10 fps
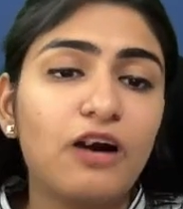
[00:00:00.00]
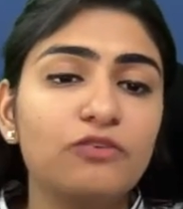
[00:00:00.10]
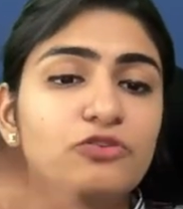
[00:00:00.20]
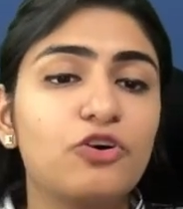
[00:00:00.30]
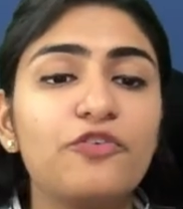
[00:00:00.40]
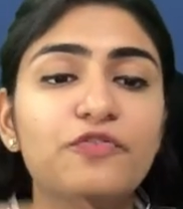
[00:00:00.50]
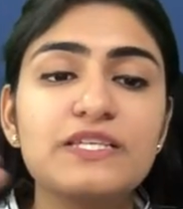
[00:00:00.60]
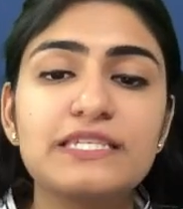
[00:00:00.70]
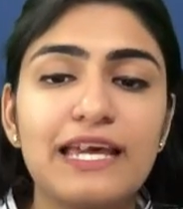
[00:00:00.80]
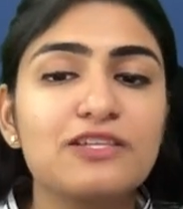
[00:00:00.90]
out of
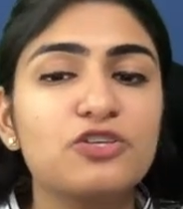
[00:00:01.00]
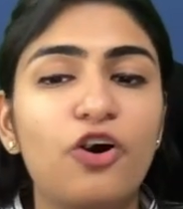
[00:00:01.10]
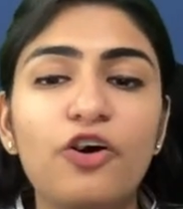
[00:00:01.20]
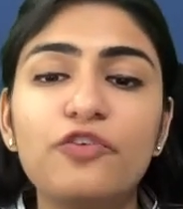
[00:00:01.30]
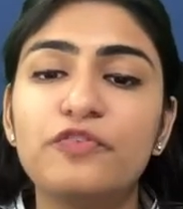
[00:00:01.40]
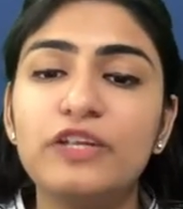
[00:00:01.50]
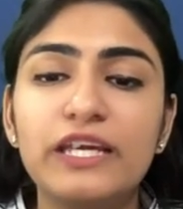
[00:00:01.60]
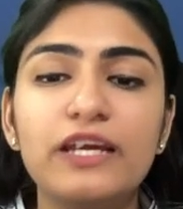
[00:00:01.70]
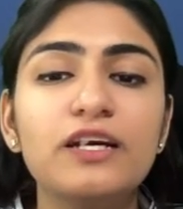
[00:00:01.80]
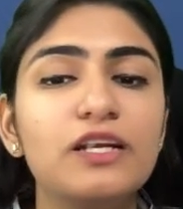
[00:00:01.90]
sense of
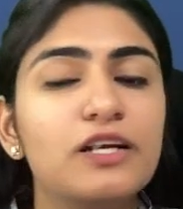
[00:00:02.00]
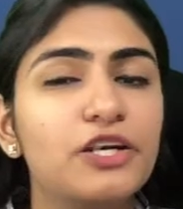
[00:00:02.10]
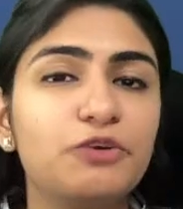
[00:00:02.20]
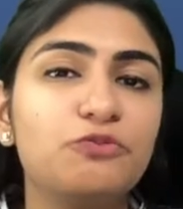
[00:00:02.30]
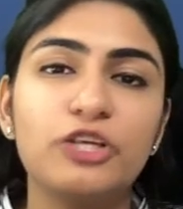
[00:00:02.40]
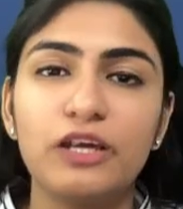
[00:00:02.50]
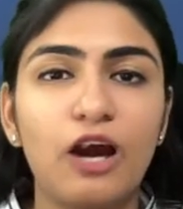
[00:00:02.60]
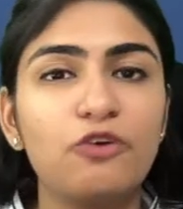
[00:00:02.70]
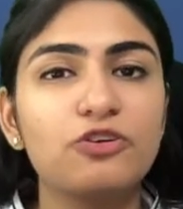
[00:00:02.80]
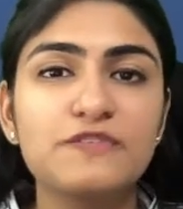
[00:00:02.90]
legal duty,
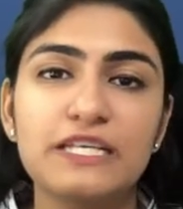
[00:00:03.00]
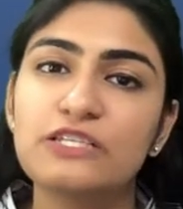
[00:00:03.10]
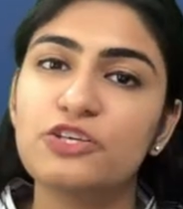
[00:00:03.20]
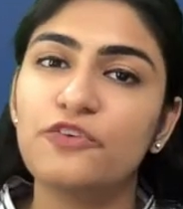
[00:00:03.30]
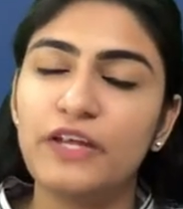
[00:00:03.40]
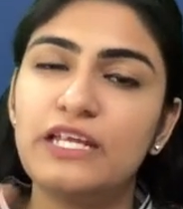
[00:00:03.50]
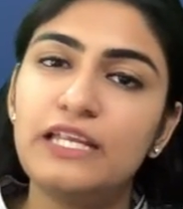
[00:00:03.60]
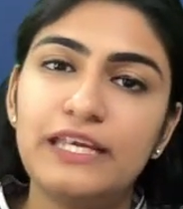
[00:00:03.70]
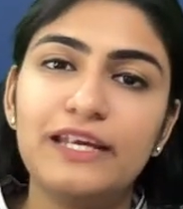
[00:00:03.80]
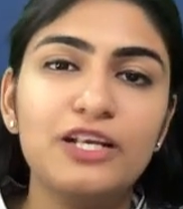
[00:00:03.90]
out of sense of any
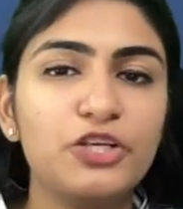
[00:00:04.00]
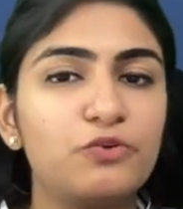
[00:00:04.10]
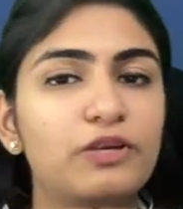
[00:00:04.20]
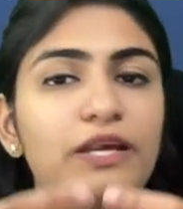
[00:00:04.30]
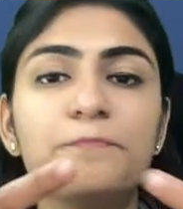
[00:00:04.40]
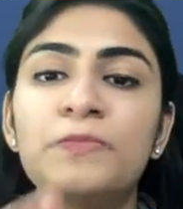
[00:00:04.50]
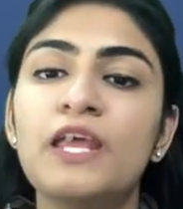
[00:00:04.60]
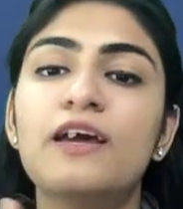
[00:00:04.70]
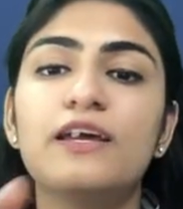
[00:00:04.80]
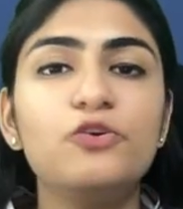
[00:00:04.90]
legal duty,
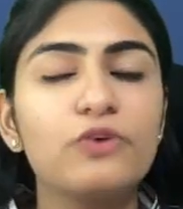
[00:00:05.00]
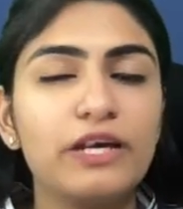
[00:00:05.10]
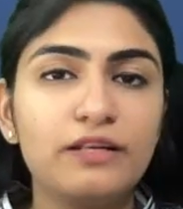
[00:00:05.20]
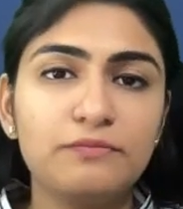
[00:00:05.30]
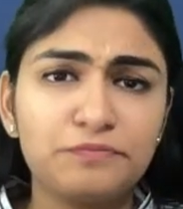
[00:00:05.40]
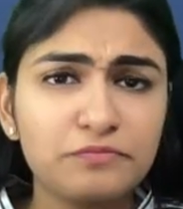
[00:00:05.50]
you can